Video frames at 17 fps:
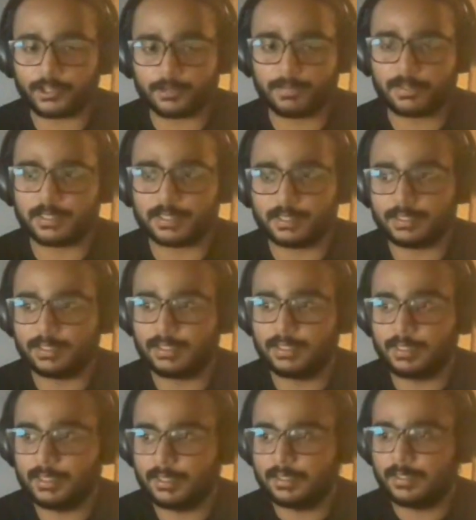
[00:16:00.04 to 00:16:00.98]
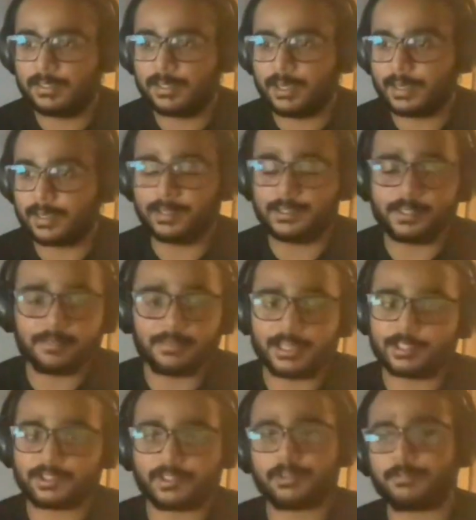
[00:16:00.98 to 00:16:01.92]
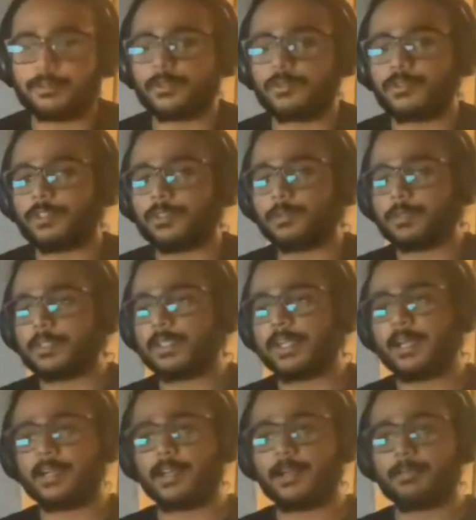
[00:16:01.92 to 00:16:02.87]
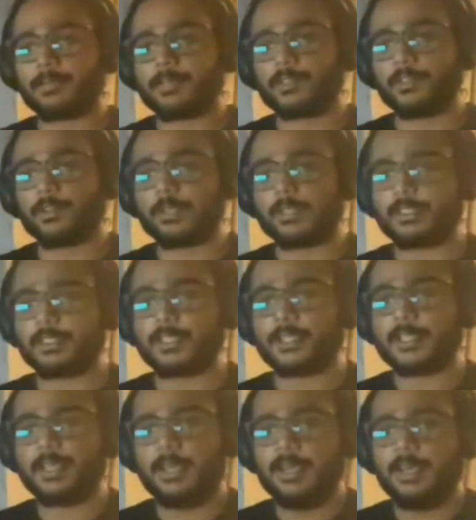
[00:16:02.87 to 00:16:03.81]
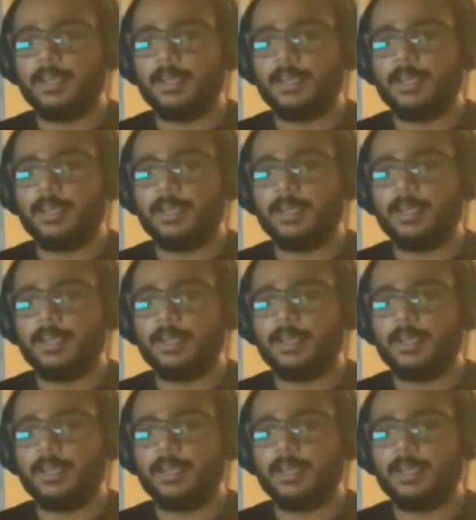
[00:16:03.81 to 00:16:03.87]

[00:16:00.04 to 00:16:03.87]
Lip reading: going to be, I can't imagine the future if that happens, honestly.